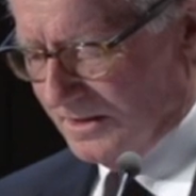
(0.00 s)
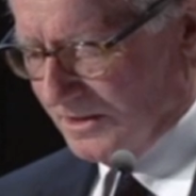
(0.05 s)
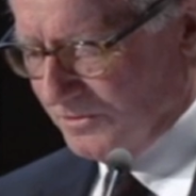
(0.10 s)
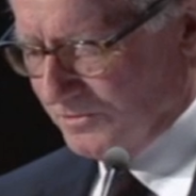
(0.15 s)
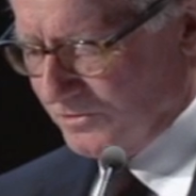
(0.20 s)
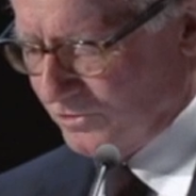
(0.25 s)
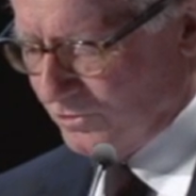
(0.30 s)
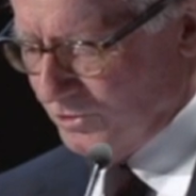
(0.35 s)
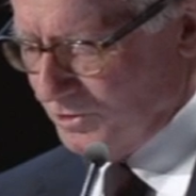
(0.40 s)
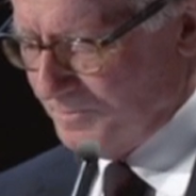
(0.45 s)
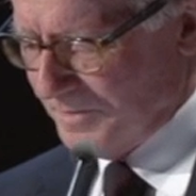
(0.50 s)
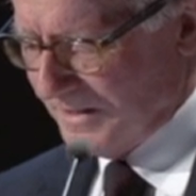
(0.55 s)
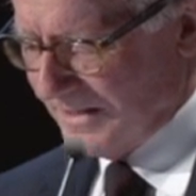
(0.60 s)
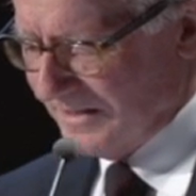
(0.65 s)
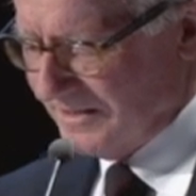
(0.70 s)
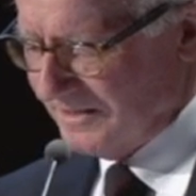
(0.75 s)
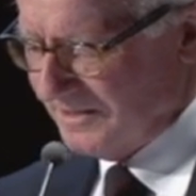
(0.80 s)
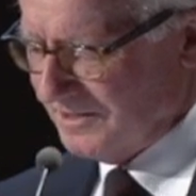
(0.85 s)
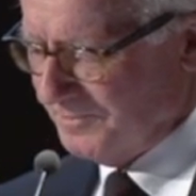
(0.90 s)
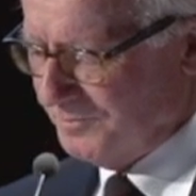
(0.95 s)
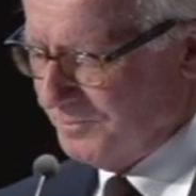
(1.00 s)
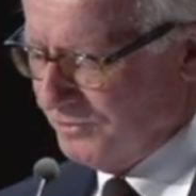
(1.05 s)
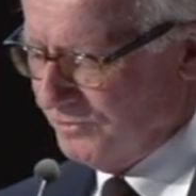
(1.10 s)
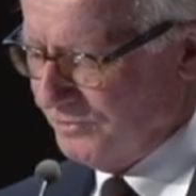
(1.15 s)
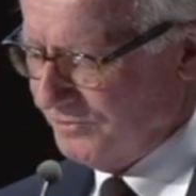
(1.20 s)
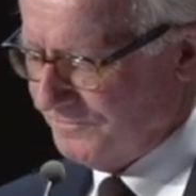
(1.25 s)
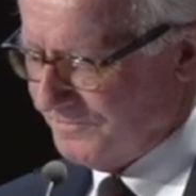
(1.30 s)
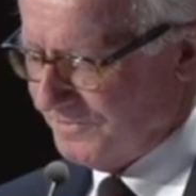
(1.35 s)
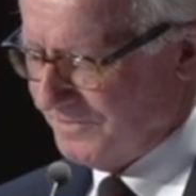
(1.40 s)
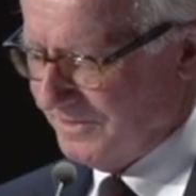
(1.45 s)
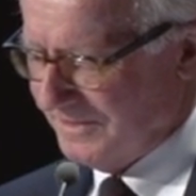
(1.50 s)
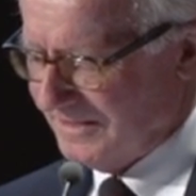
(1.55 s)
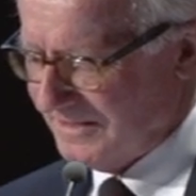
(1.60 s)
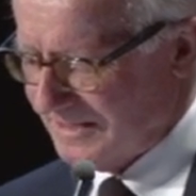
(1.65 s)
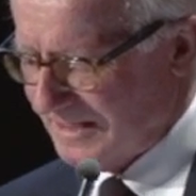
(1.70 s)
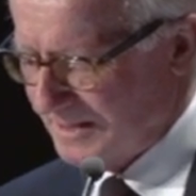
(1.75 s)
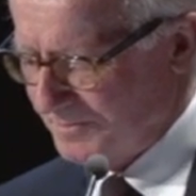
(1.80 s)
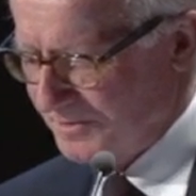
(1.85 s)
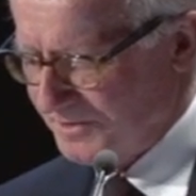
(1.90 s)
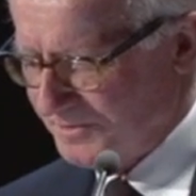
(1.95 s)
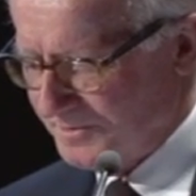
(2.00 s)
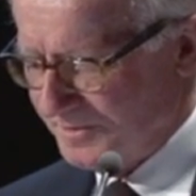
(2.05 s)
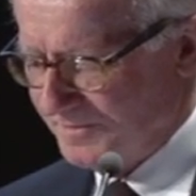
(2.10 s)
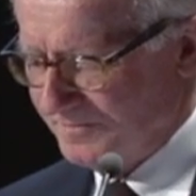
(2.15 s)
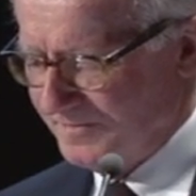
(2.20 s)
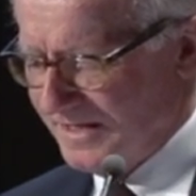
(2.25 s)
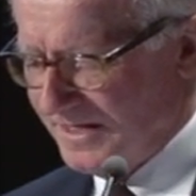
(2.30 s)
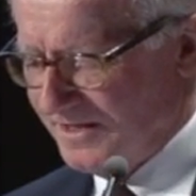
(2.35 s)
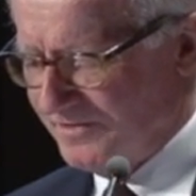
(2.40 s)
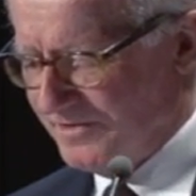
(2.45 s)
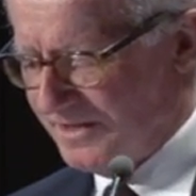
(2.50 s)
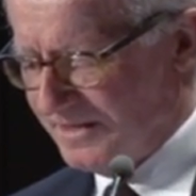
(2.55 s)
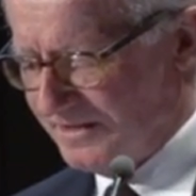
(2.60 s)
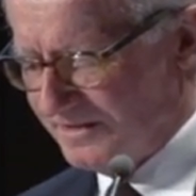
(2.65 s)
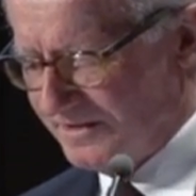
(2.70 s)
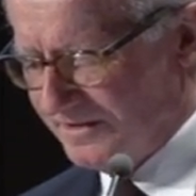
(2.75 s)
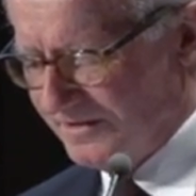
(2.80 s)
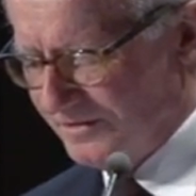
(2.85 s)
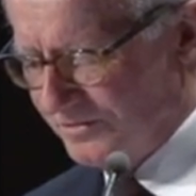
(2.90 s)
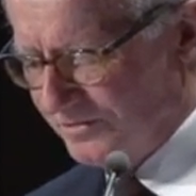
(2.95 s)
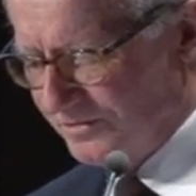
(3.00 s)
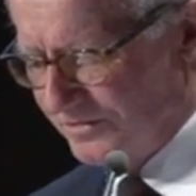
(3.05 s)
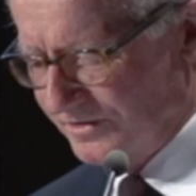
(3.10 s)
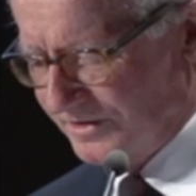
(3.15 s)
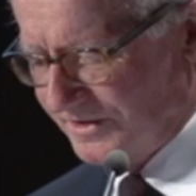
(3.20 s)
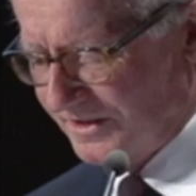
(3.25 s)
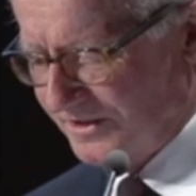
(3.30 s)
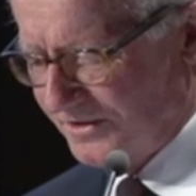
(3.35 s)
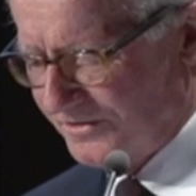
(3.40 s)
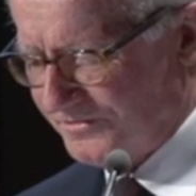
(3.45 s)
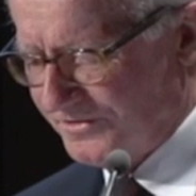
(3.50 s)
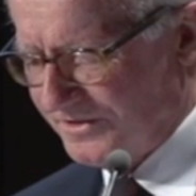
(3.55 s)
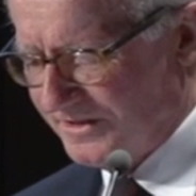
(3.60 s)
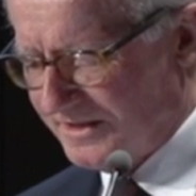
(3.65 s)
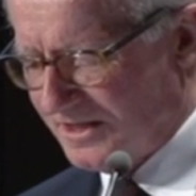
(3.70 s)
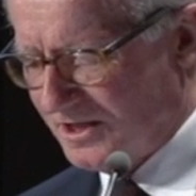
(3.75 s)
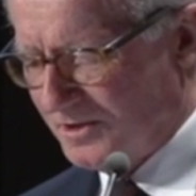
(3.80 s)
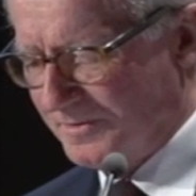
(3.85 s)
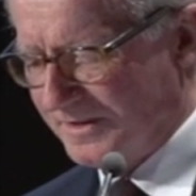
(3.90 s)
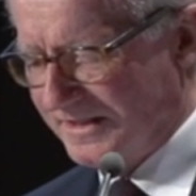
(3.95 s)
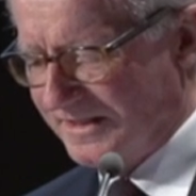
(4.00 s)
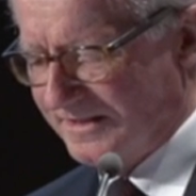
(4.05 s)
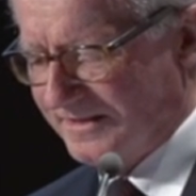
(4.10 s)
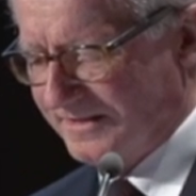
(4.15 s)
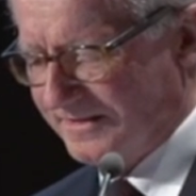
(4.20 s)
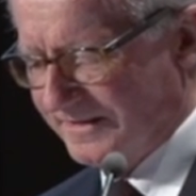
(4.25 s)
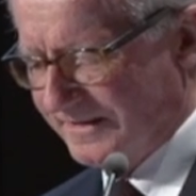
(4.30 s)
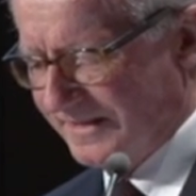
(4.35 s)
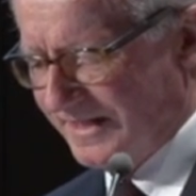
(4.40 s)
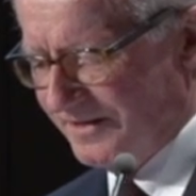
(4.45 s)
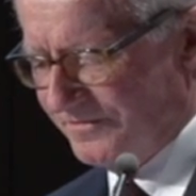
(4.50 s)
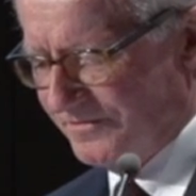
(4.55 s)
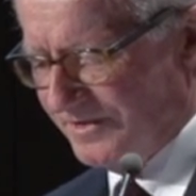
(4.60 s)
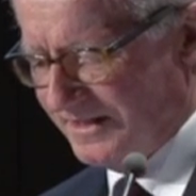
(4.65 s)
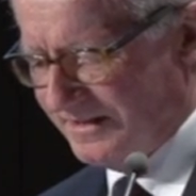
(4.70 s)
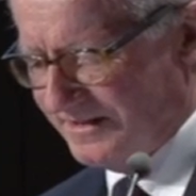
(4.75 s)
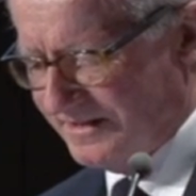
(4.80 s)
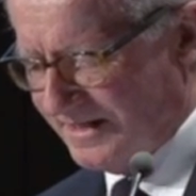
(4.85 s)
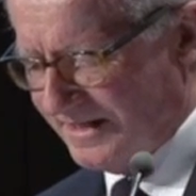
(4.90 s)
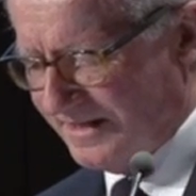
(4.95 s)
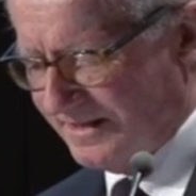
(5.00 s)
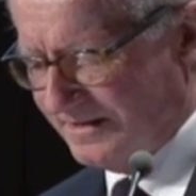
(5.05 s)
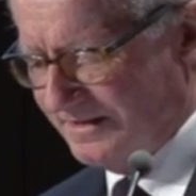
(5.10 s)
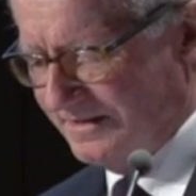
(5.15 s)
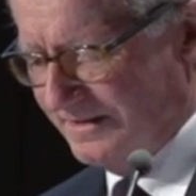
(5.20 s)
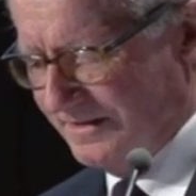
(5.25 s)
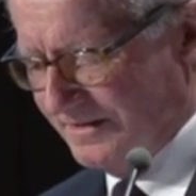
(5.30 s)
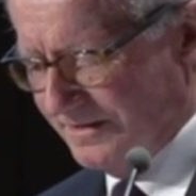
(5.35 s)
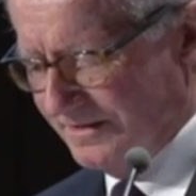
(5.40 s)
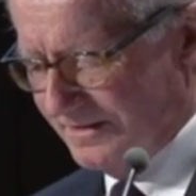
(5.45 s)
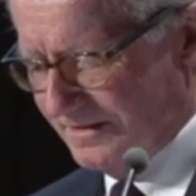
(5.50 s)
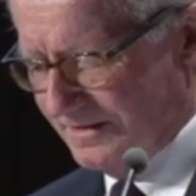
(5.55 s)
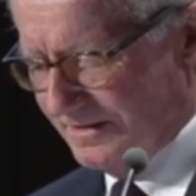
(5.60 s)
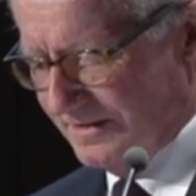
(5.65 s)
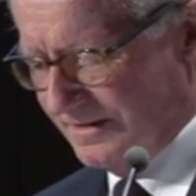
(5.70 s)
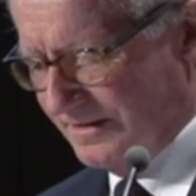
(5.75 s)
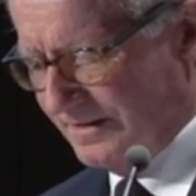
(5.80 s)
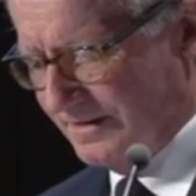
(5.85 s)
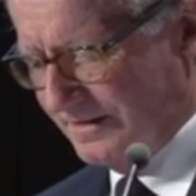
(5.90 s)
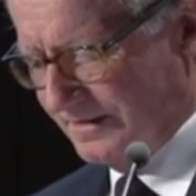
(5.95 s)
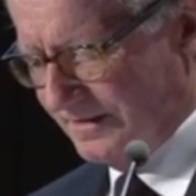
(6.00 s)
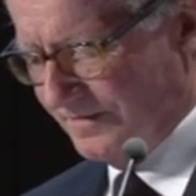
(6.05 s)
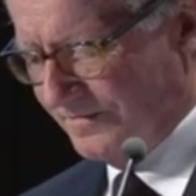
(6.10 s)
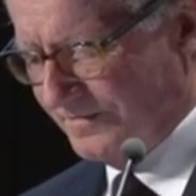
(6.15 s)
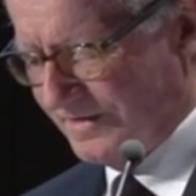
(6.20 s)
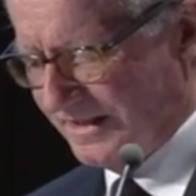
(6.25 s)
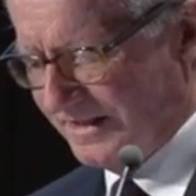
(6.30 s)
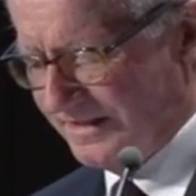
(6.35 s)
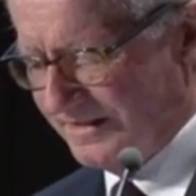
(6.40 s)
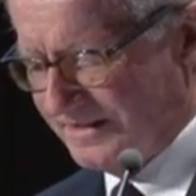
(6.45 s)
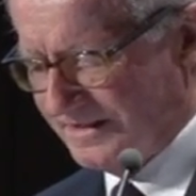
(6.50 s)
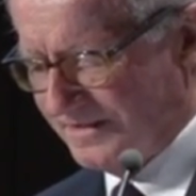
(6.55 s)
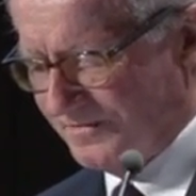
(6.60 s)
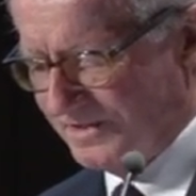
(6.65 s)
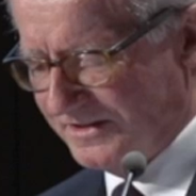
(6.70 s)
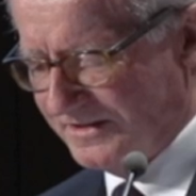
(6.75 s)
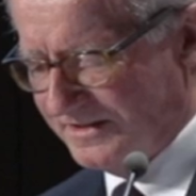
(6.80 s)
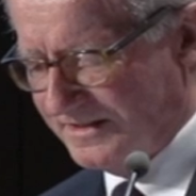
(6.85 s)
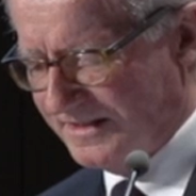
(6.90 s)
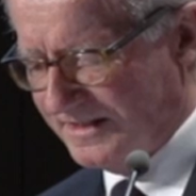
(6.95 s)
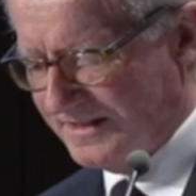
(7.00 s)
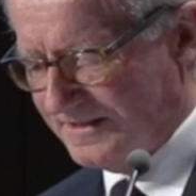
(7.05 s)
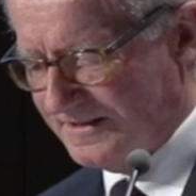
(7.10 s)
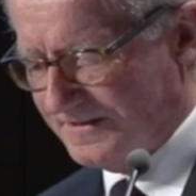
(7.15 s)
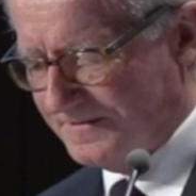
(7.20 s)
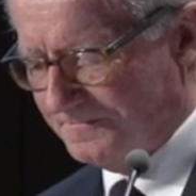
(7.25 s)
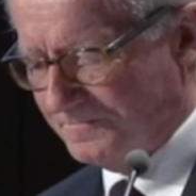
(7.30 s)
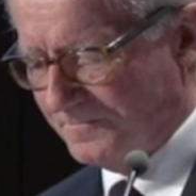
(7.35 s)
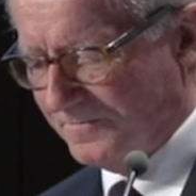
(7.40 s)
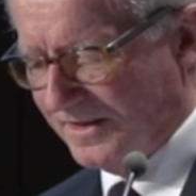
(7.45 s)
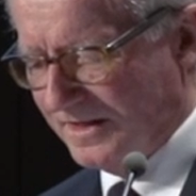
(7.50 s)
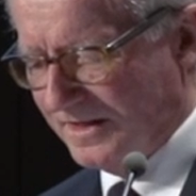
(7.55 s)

There was all-party support for the establishment of land rights in the Northern Territory, culminating in the Land Rights Act of 1976.